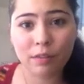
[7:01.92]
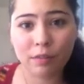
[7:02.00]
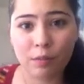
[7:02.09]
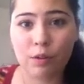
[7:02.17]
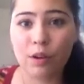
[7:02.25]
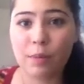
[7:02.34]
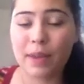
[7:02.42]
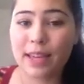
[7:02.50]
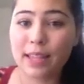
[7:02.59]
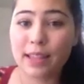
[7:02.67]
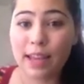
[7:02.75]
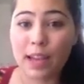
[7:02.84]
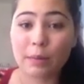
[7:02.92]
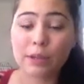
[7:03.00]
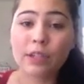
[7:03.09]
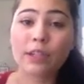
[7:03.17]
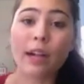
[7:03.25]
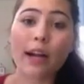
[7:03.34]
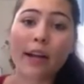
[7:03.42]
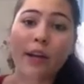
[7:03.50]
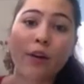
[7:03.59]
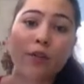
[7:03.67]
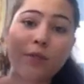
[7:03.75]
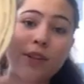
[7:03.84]
for making the hammer. I
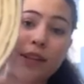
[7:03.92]
hope you